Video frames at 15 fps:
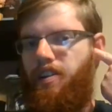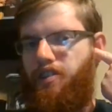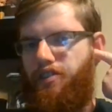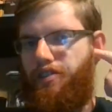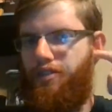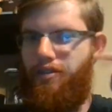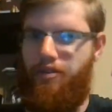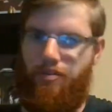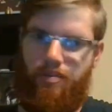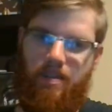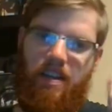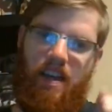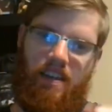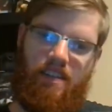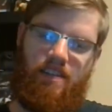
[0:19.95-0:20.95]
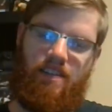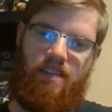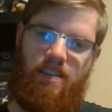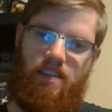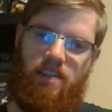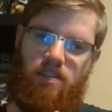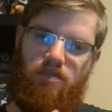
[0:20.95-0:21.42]
So, yes,
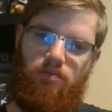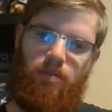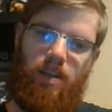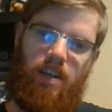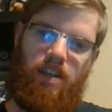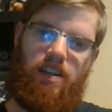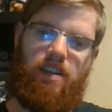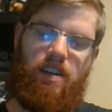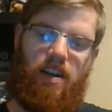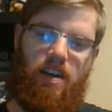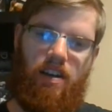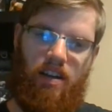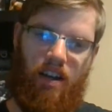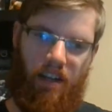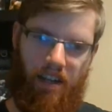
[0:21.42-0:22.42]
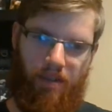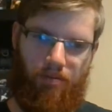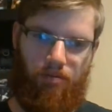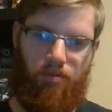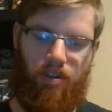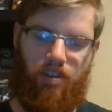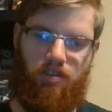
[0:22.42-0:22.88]
this week I am
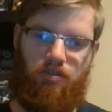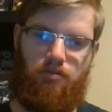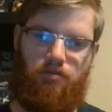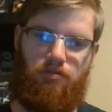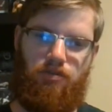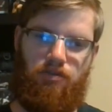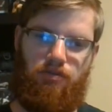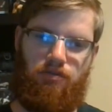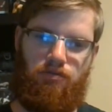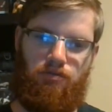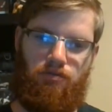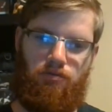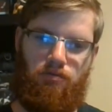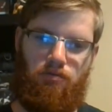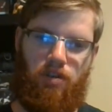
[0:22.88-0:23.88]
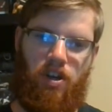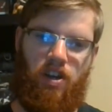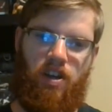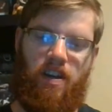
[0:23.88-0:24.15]
going to do